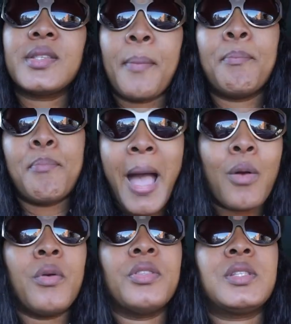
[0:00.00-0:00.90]
step back
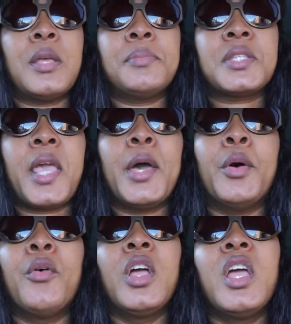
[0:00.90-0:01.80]
on the same
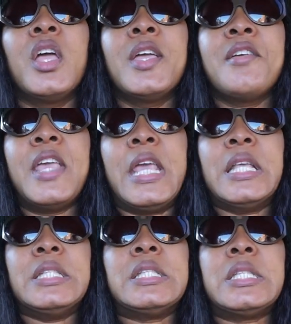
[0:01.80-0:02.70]
scale
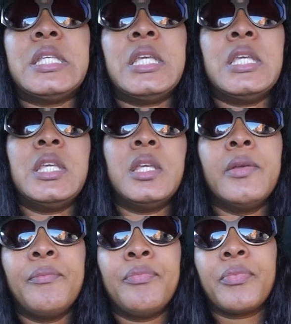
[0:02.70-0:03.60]
and see
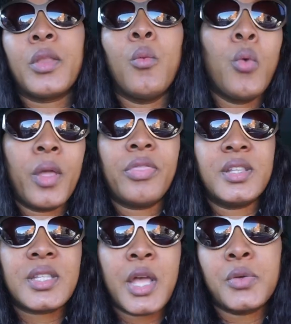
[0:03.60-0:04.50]
what the
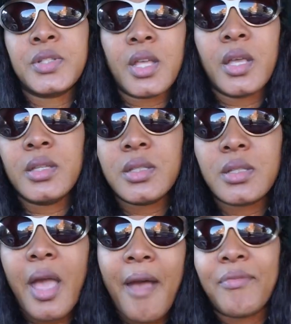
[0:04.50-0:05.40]
scale says
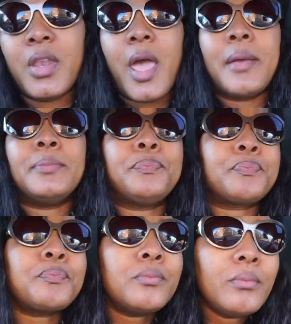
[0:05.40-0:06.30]
after that.
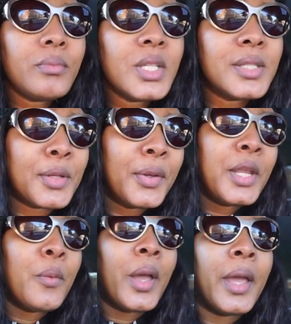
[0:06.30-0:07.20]
So
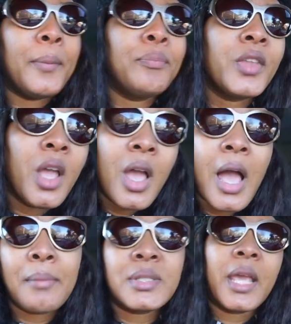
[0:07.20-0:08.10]
anyway,
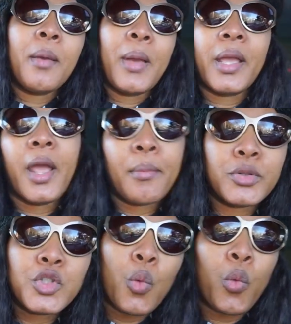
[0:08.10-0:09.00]
I'm taking my
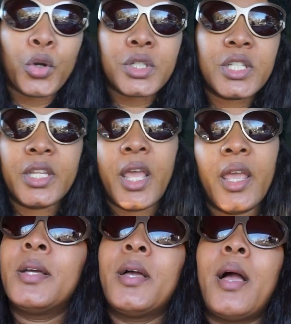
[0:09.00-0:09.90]
camera to work
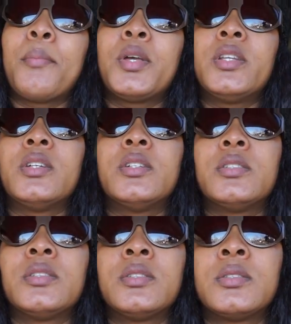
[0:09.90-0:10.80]
today. I'm
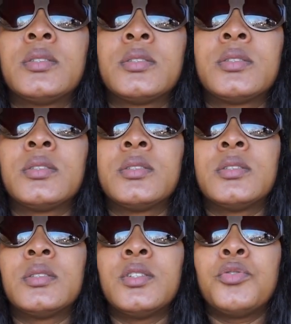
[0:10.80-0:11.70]
gonna
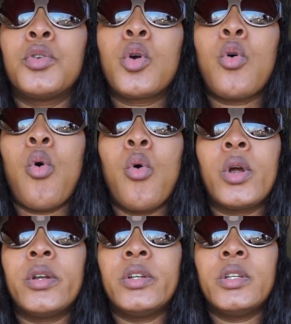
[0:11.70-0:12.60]

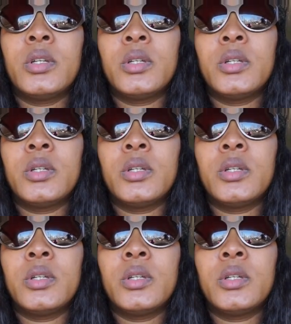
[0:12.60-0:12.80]
record